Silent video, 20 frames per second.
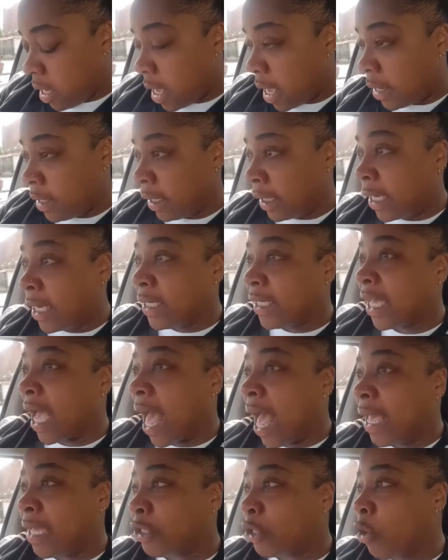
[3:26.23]
And the good
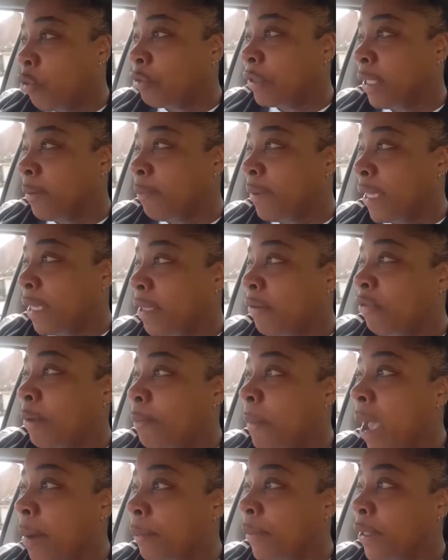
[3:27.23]
guys only be
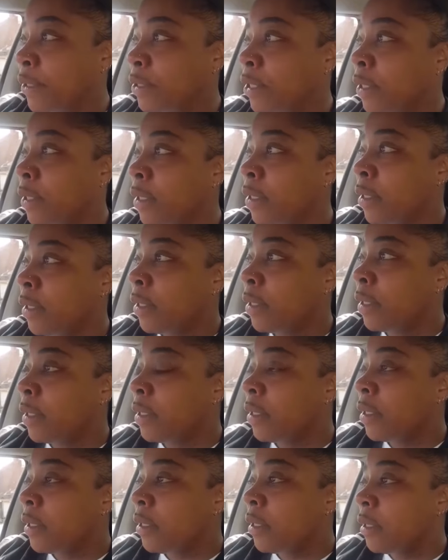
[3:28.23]
remembered
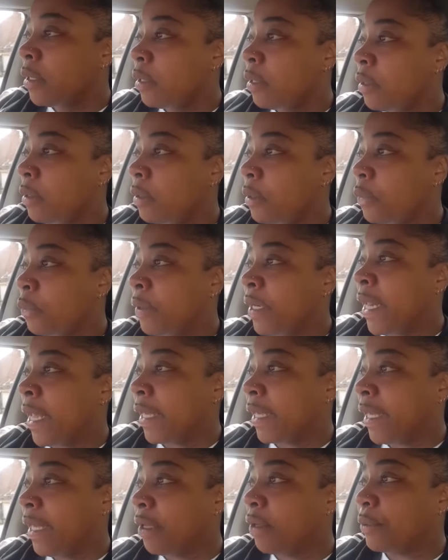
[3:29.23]
when
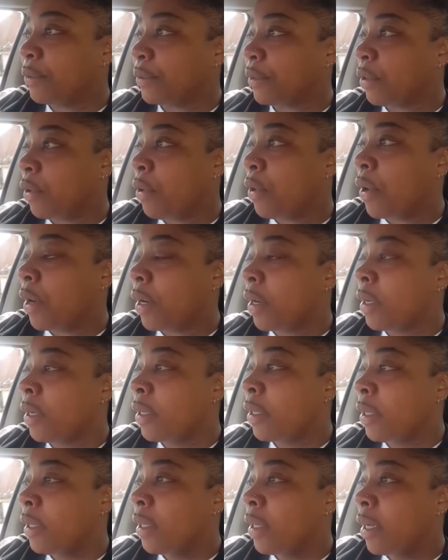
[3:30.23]
they're killed or
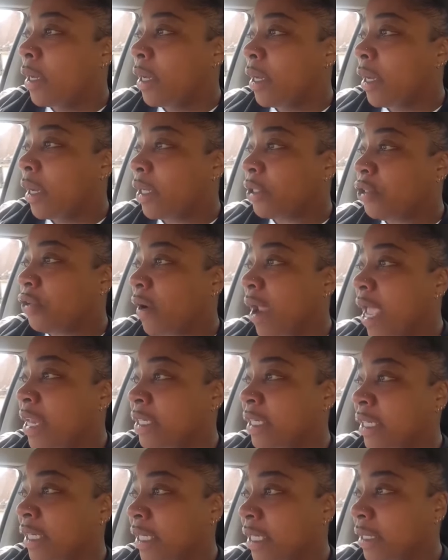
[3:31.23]
a
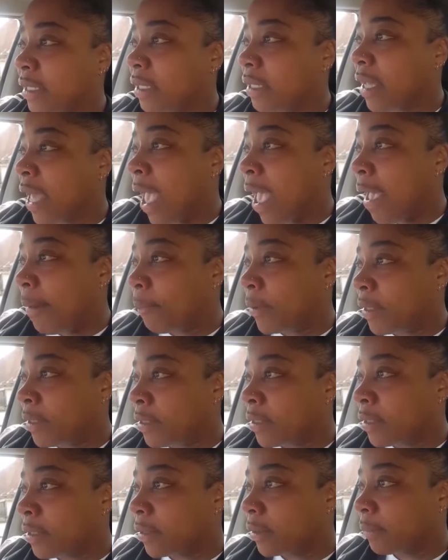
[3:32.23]
tragedy
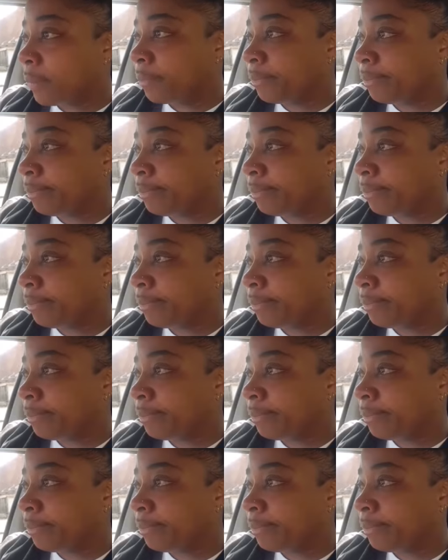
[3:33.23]
happens.